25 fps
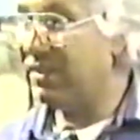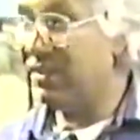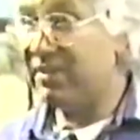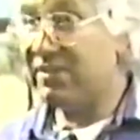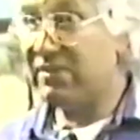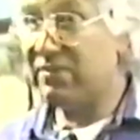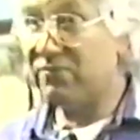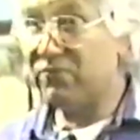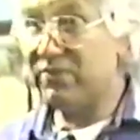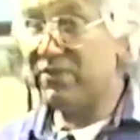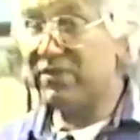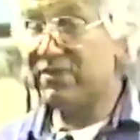
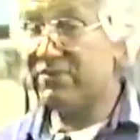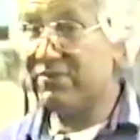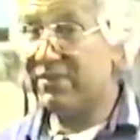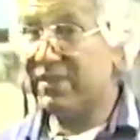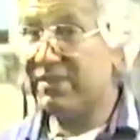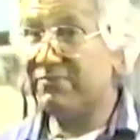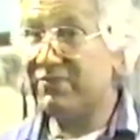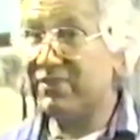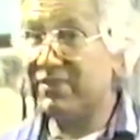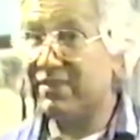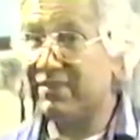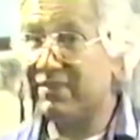the real
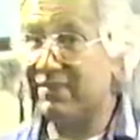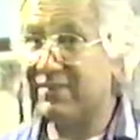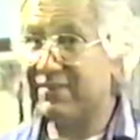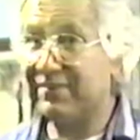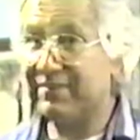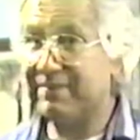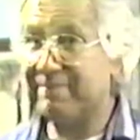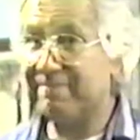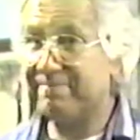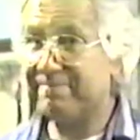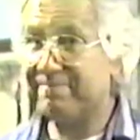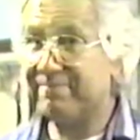remnant.
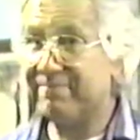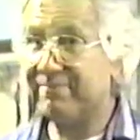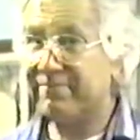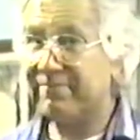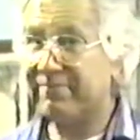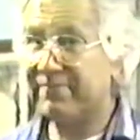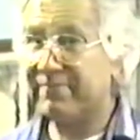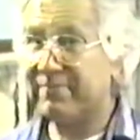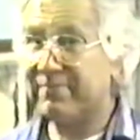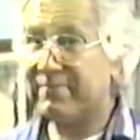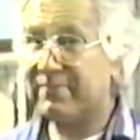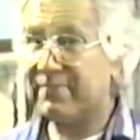
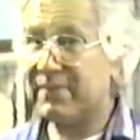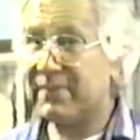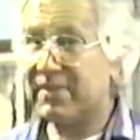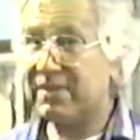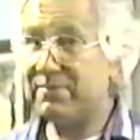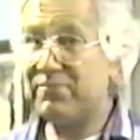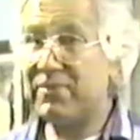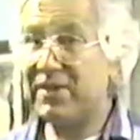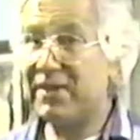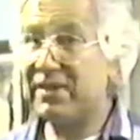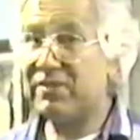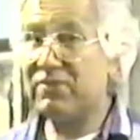
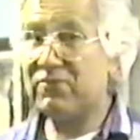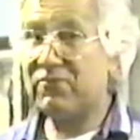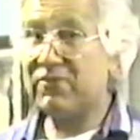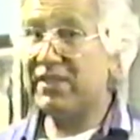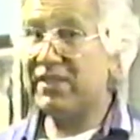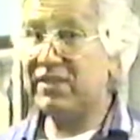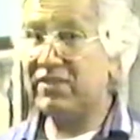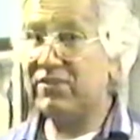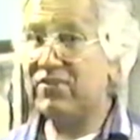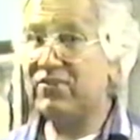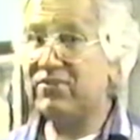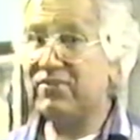And by the
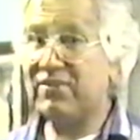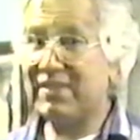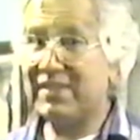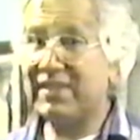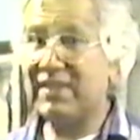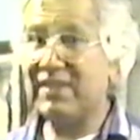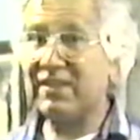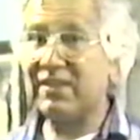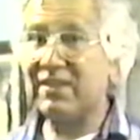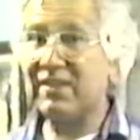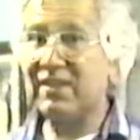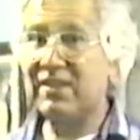way, don't
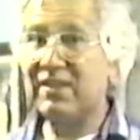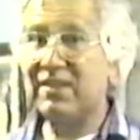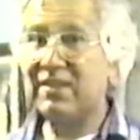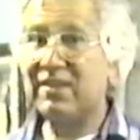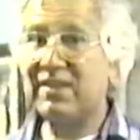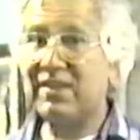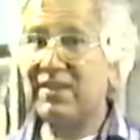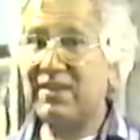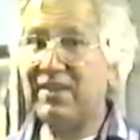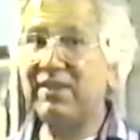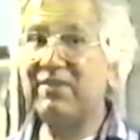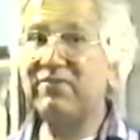think
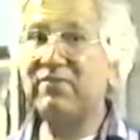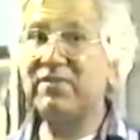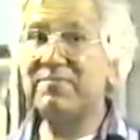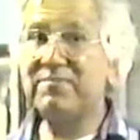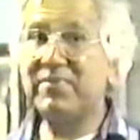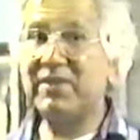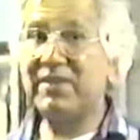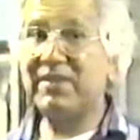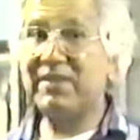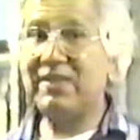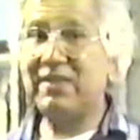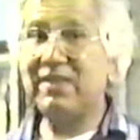that
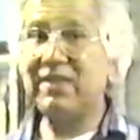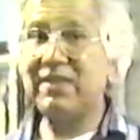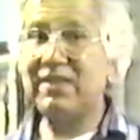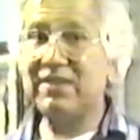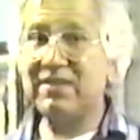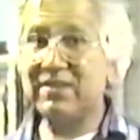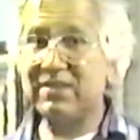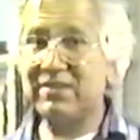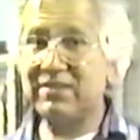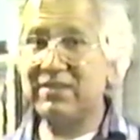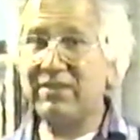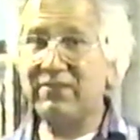everybody in
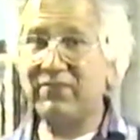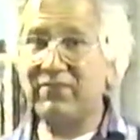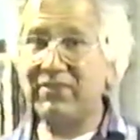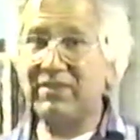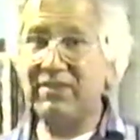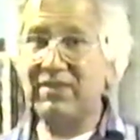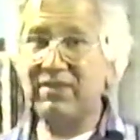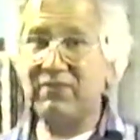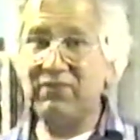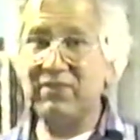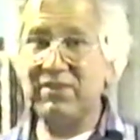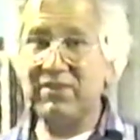the
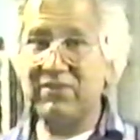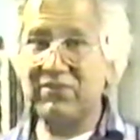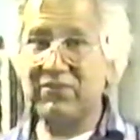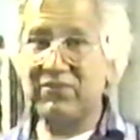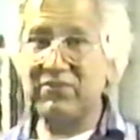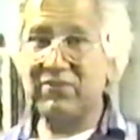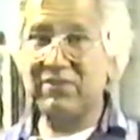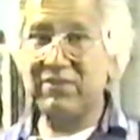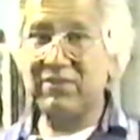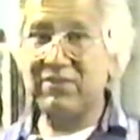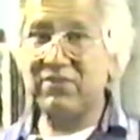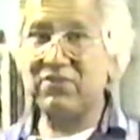Seventh-day Adventist
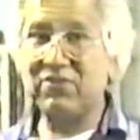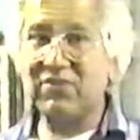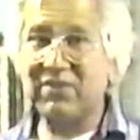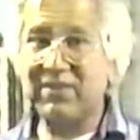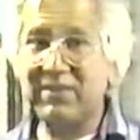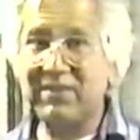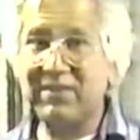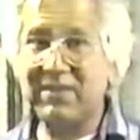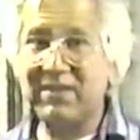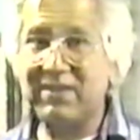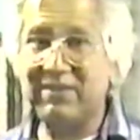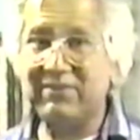church is
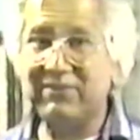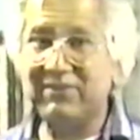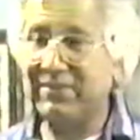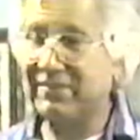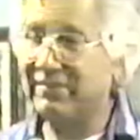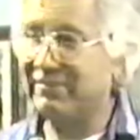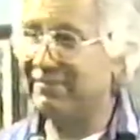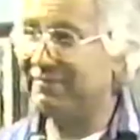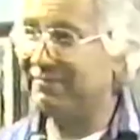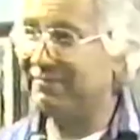going to heaven.